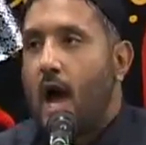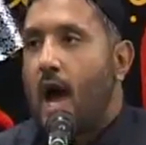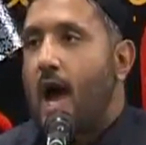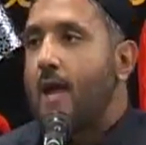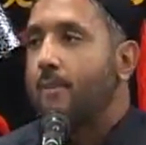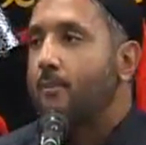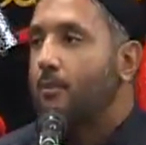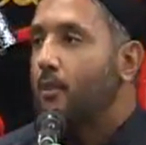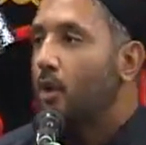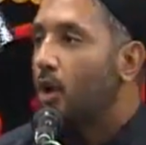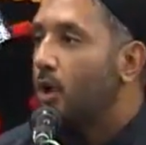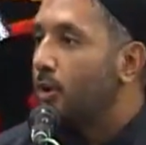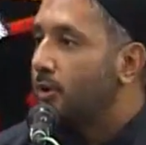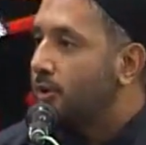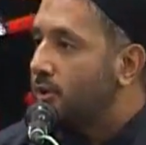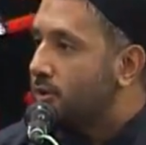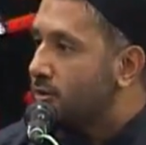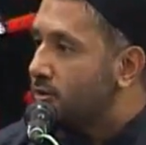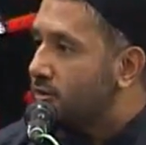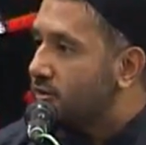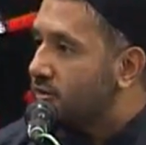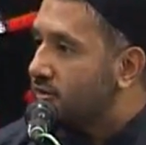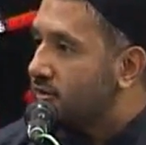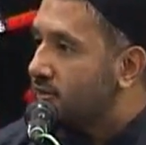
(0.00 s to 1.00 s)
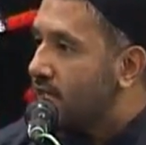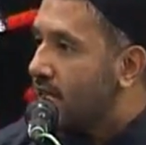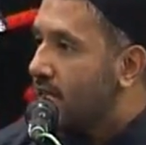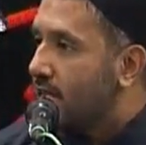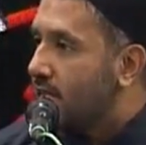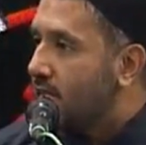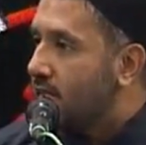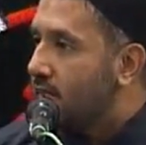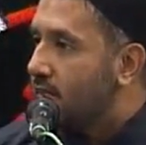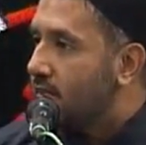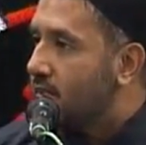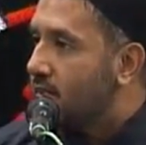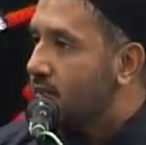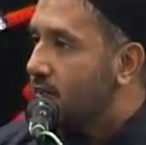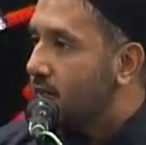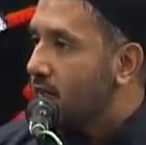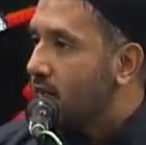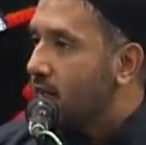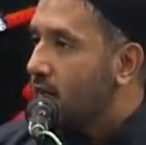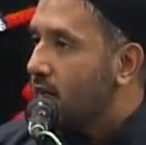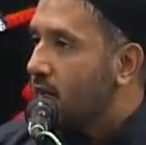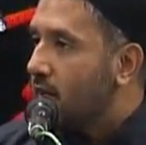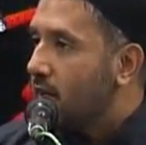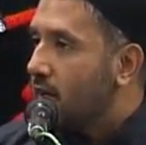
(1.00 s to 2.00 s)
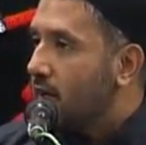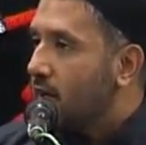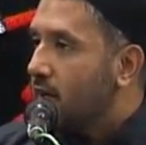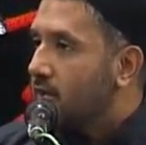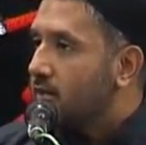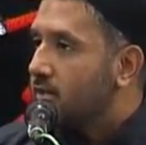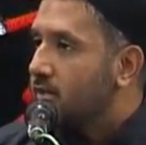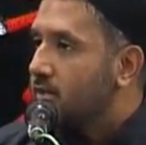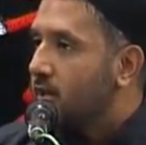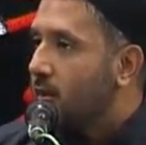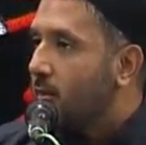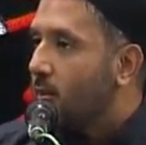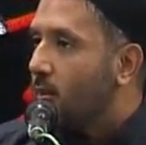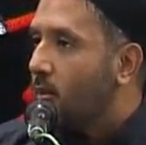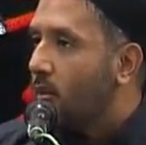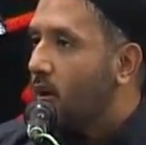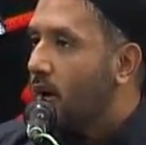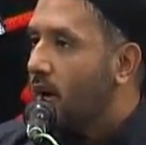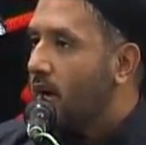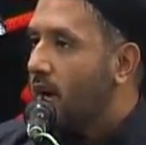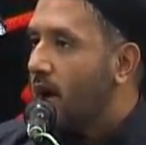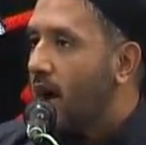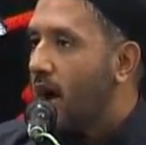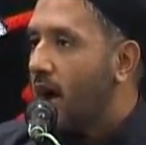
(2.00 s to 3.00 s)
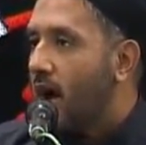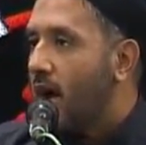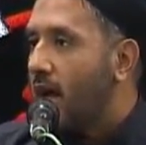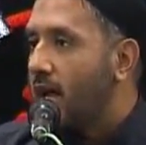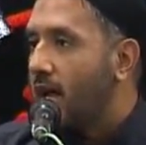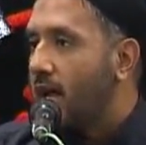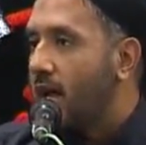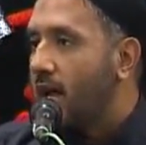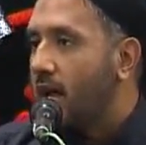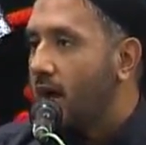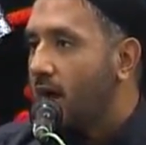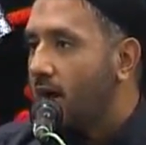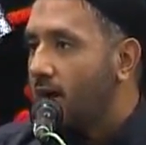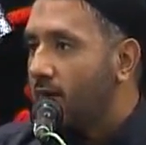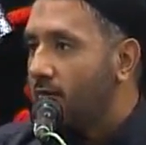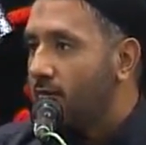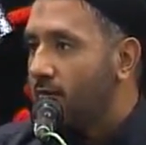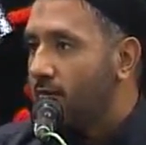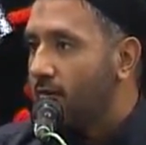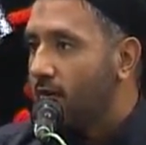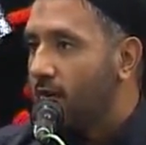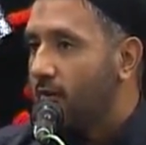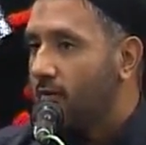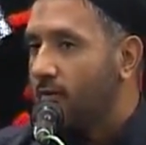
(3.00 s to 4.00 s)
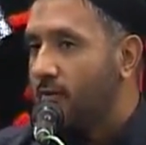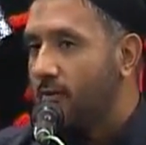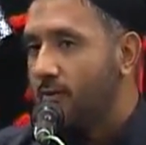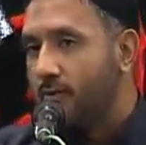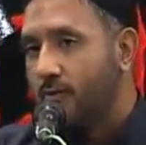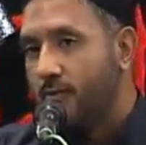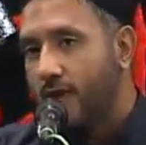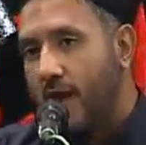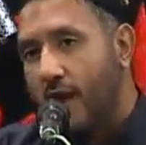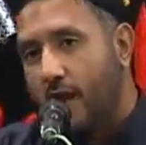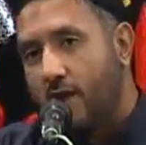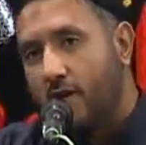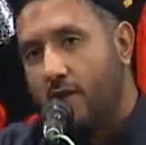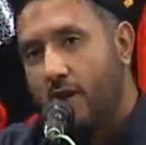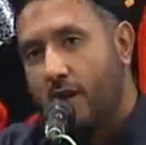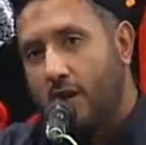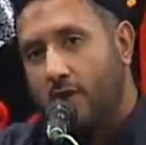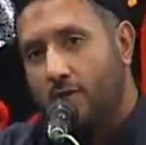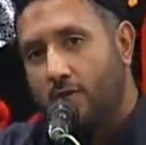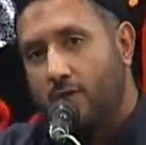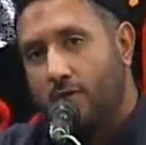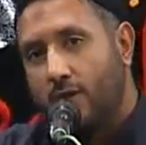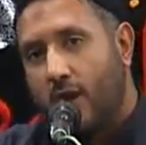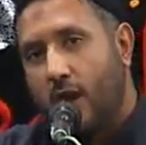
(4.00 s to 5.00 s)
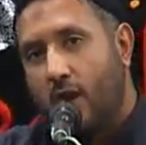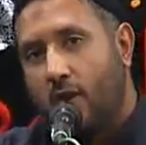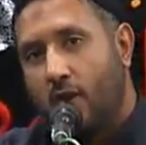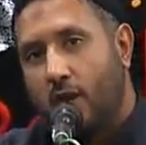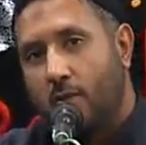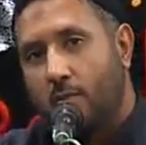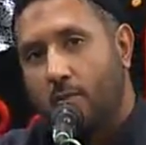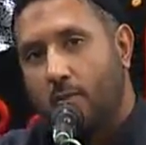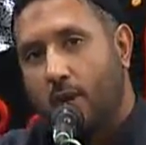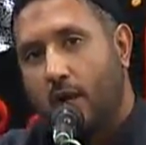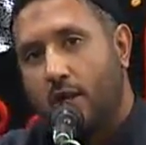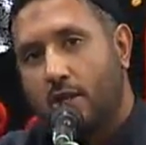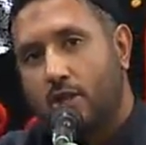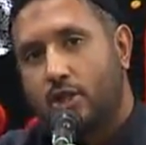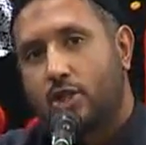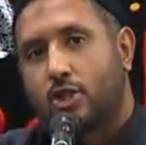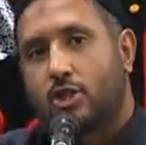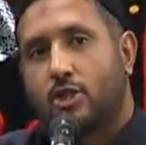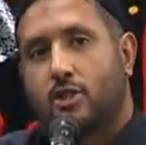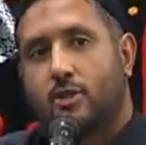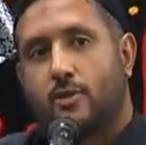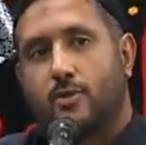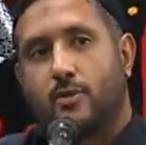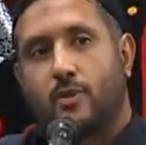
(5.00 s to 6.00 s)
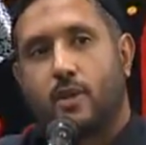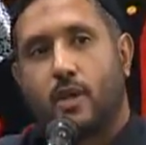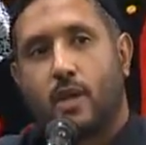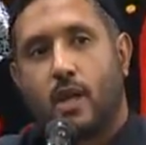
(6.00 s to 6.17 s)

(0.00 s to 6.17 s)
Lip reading: I'm going to send someone I love very, very much